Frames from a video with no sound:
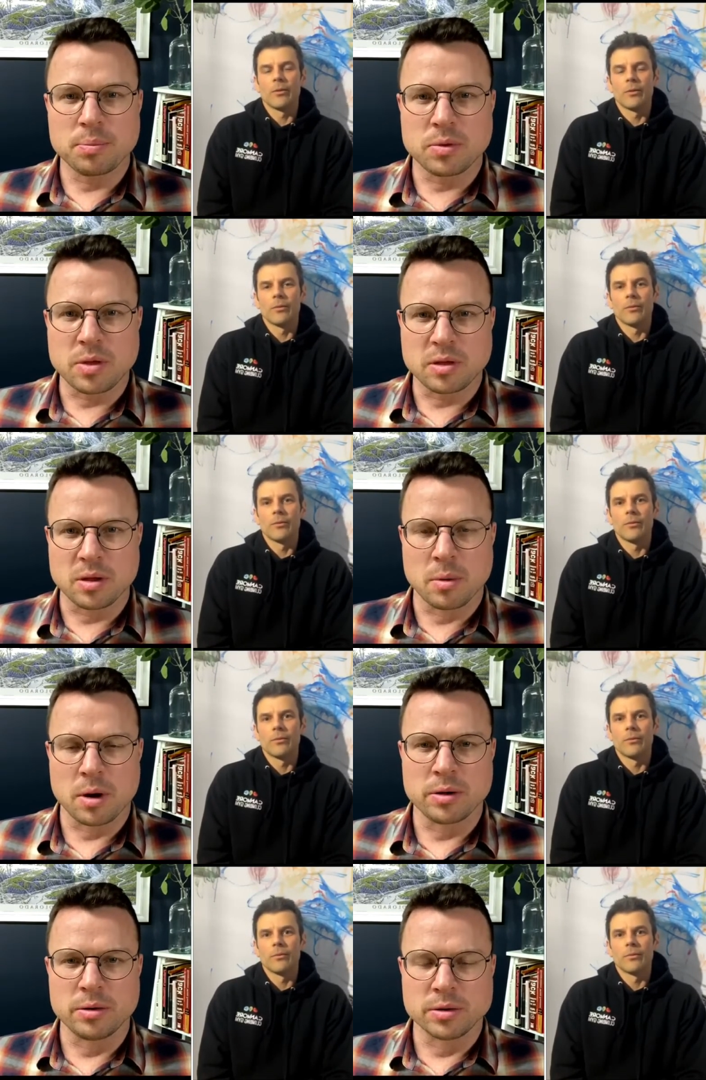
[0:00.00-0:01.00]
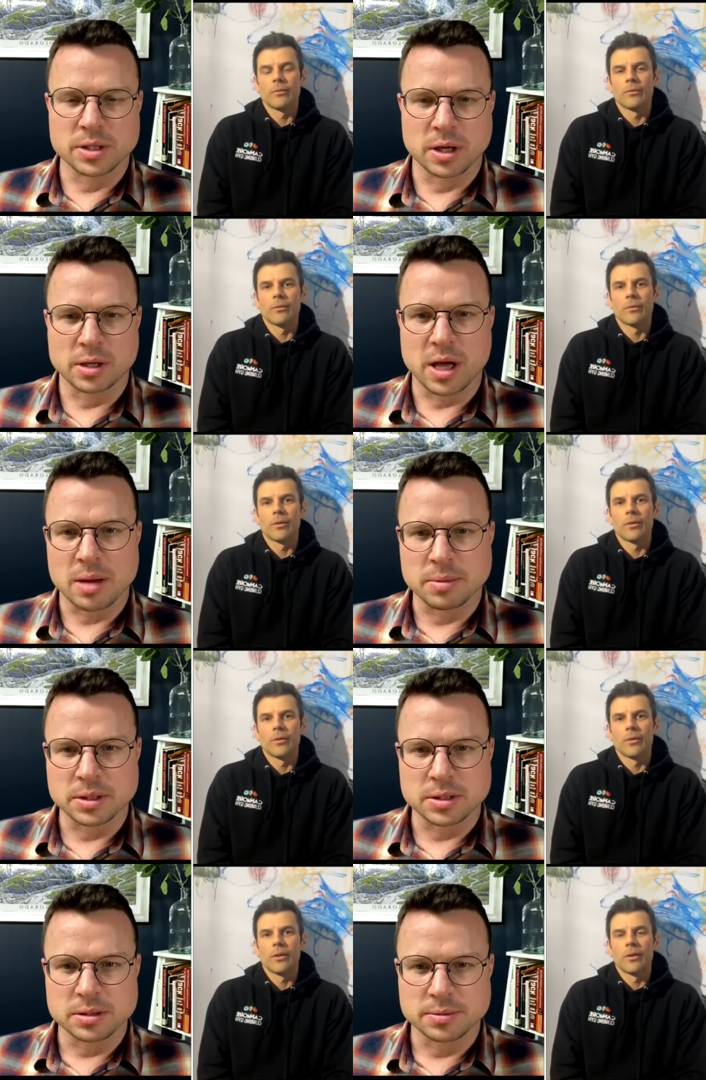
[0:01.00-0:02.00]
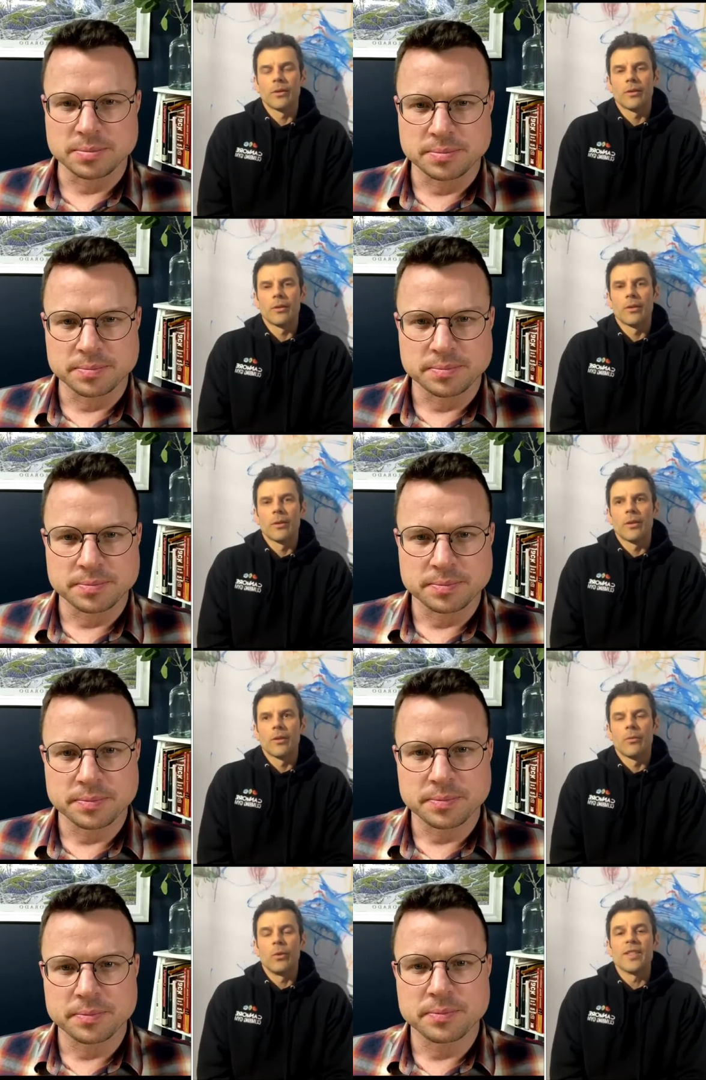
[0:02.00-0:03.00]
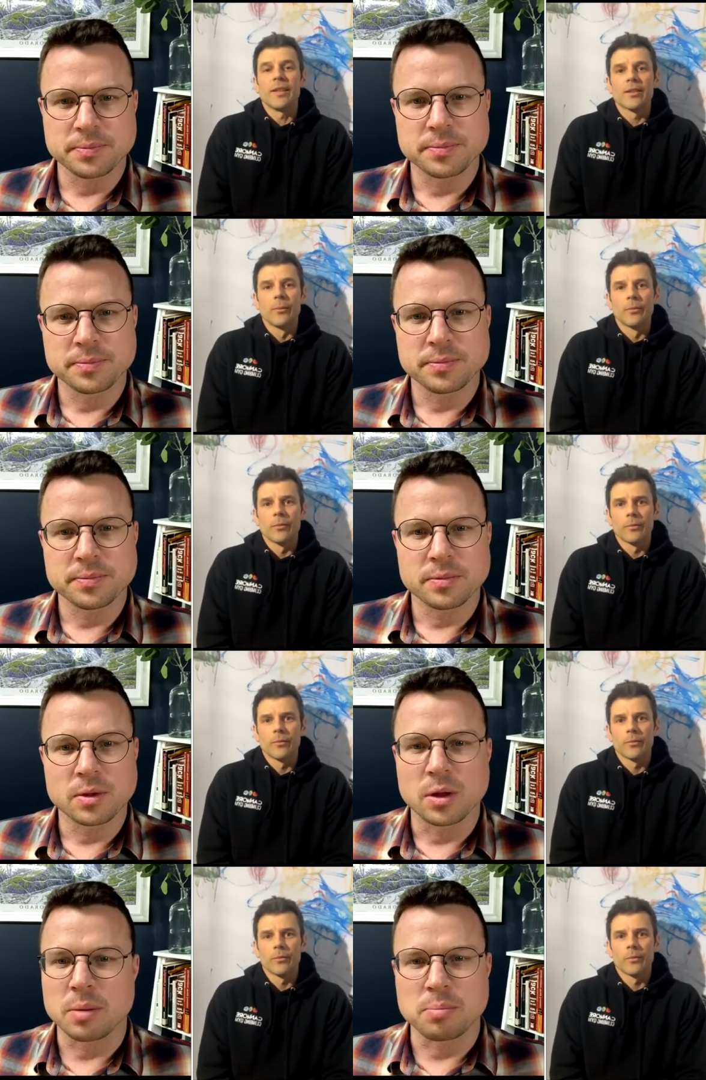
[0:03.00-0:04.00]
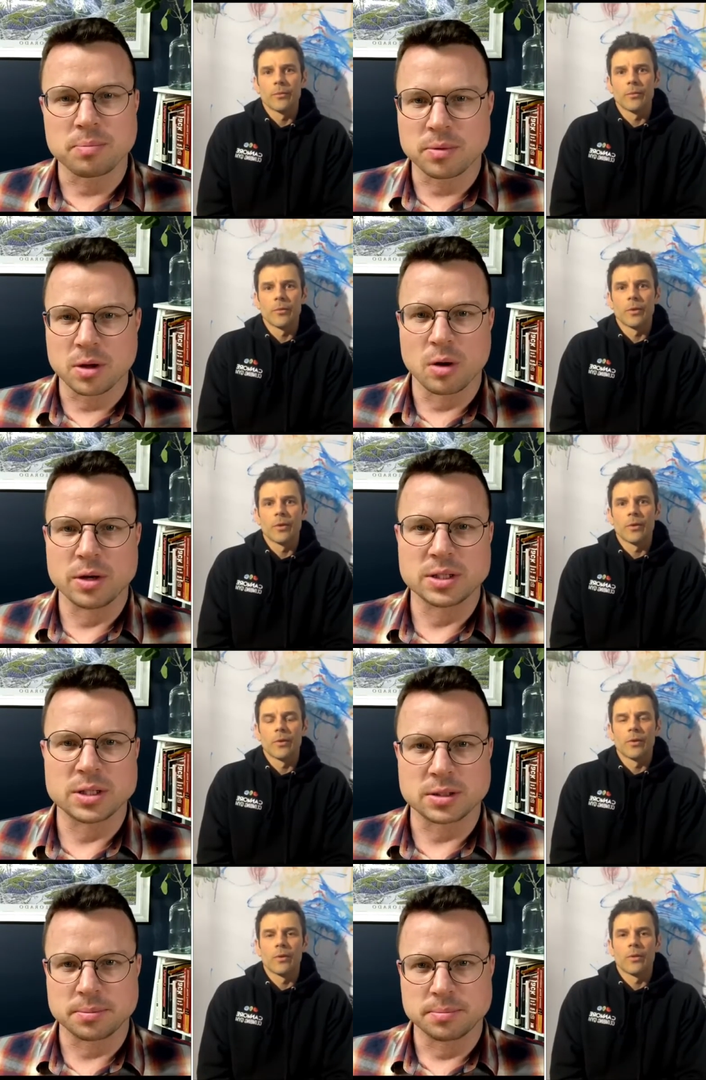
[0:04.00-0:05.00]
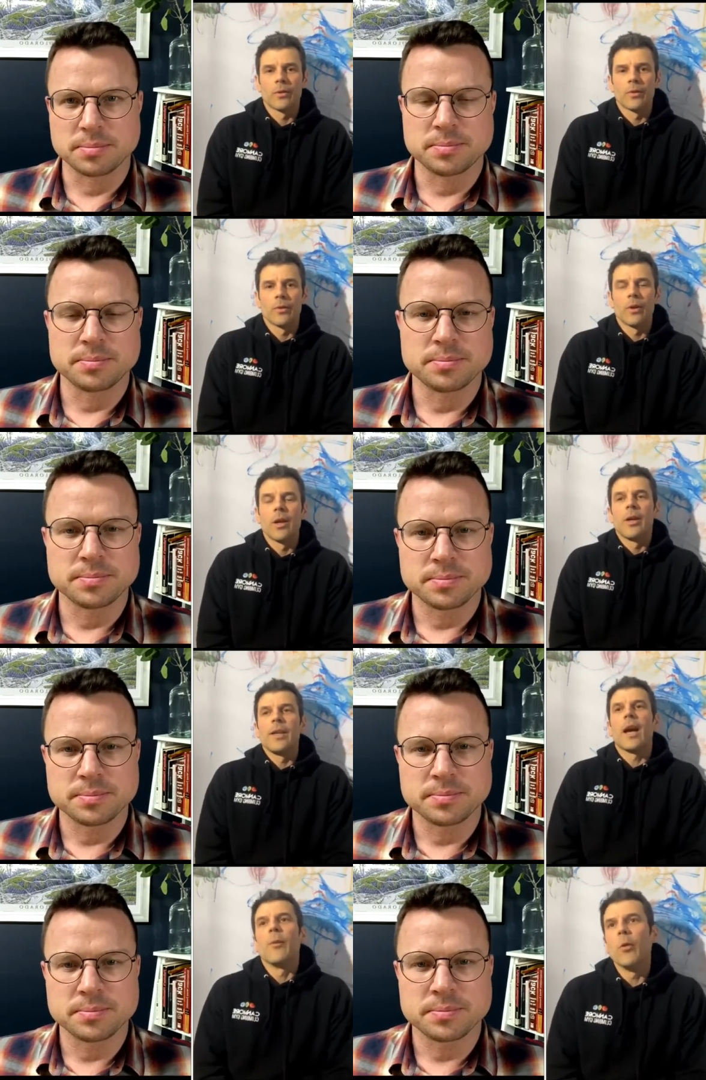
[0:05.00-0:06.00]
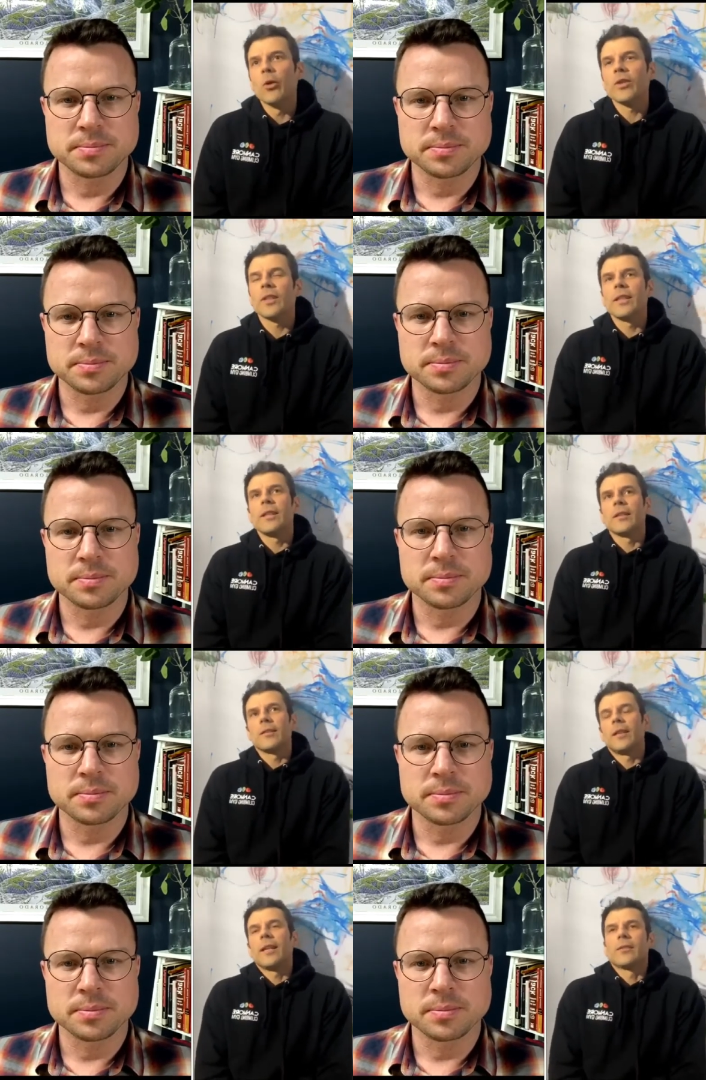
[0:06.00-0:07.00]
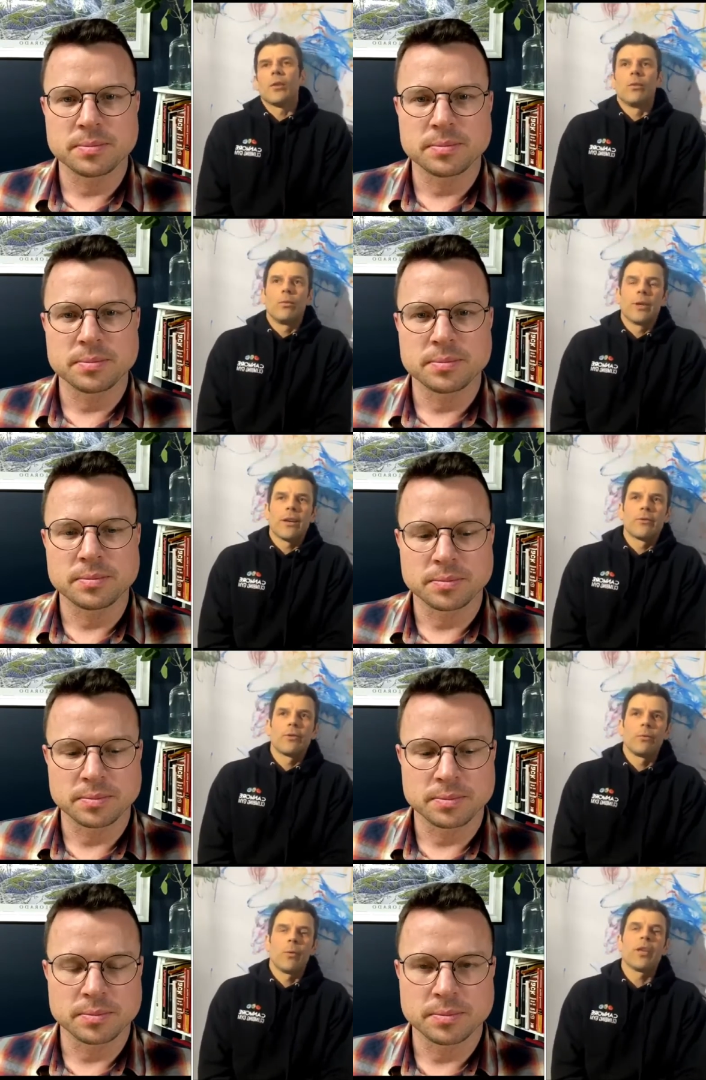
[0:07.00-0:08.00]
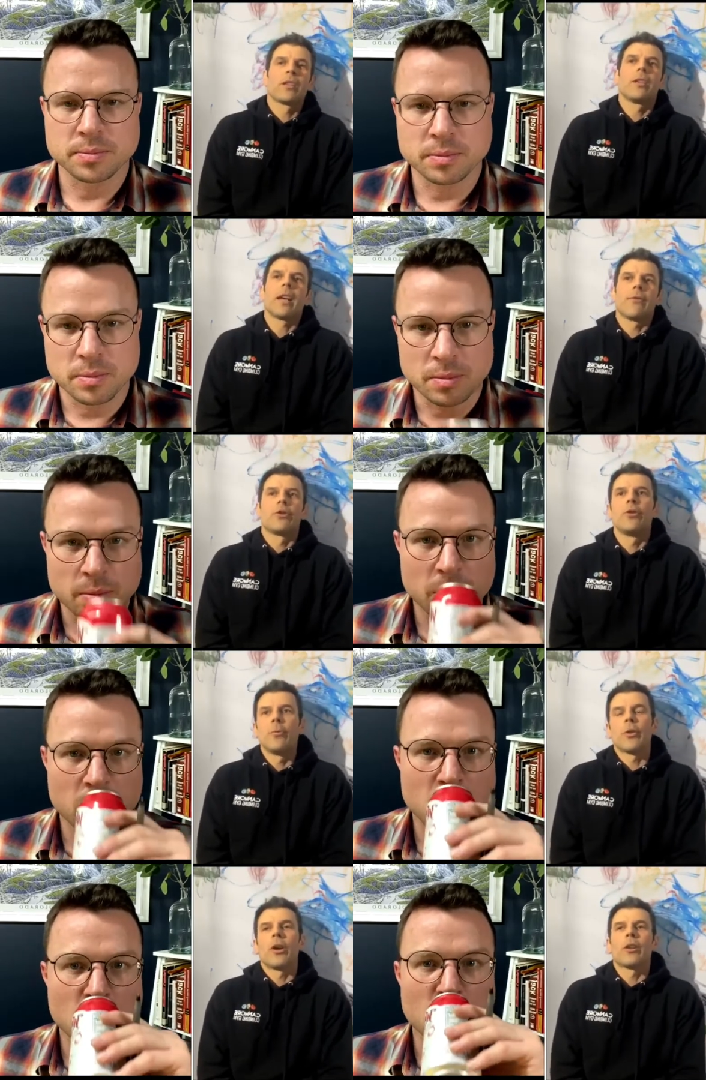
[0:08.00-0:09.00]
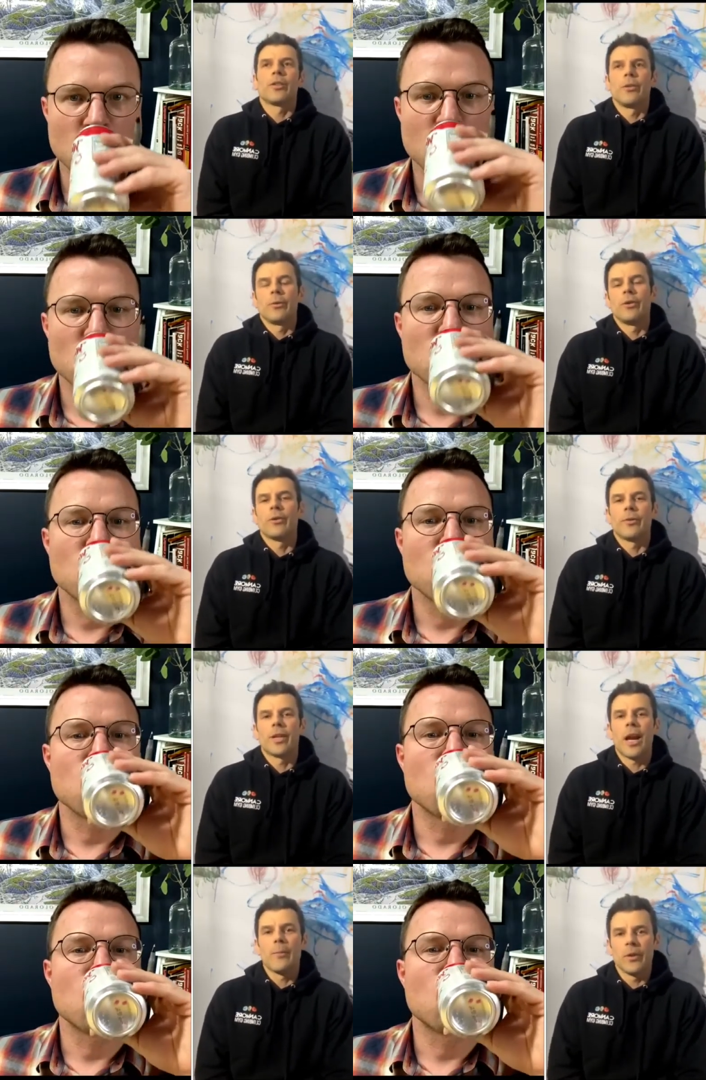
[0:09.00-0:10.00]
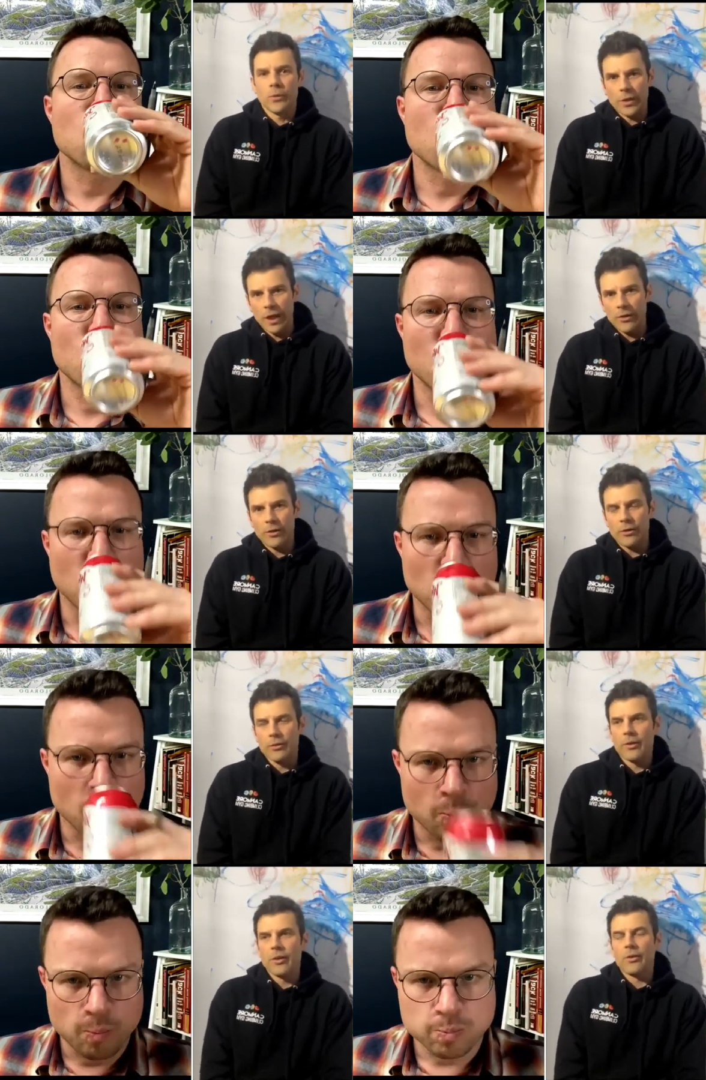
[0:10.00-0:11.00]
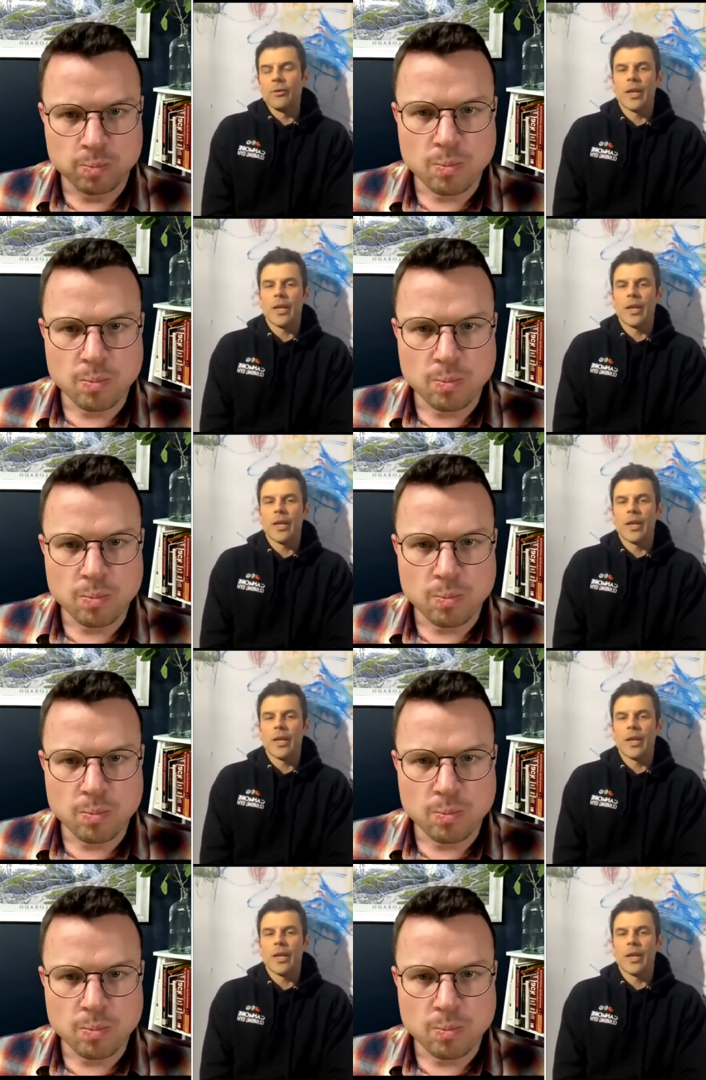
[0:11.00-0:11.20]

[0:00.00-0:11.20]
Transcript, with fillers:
Speaker 1: system are you using on cabinets? What system? coding system?
Speaker 2: Yeah, mostly like so we have we basically have two products that we use for cabinets. We either use the 2K